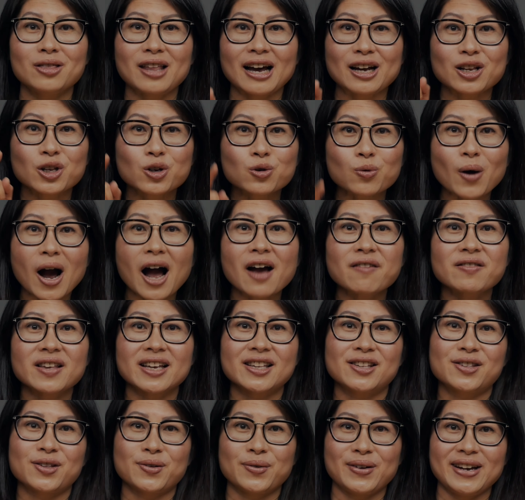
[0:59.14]
that drives
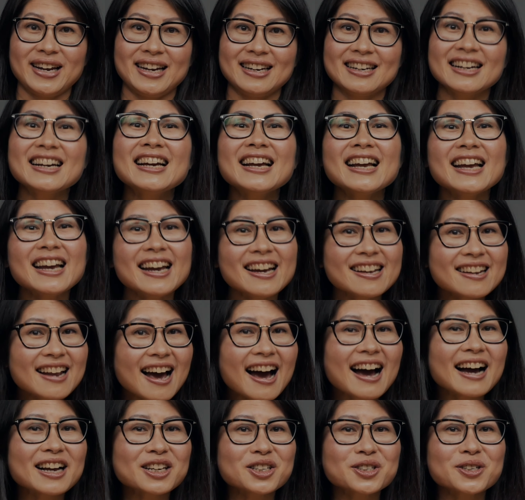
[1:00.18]
us to eat. It's
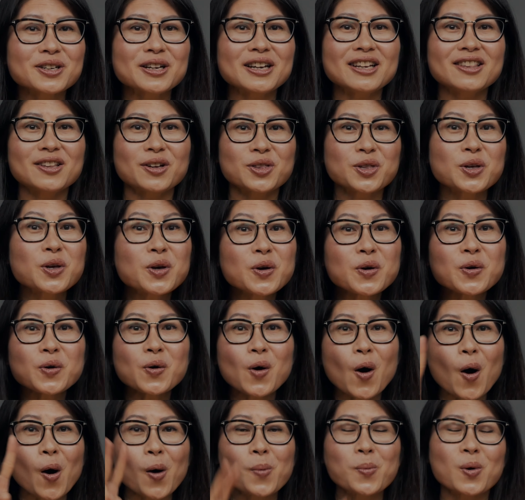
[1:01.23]
actually the
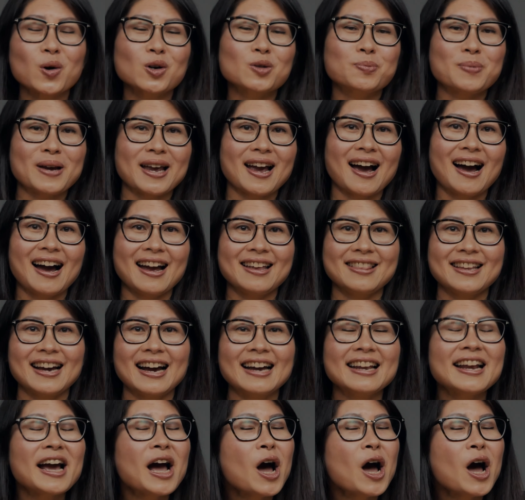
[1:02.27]
two hormones behind that.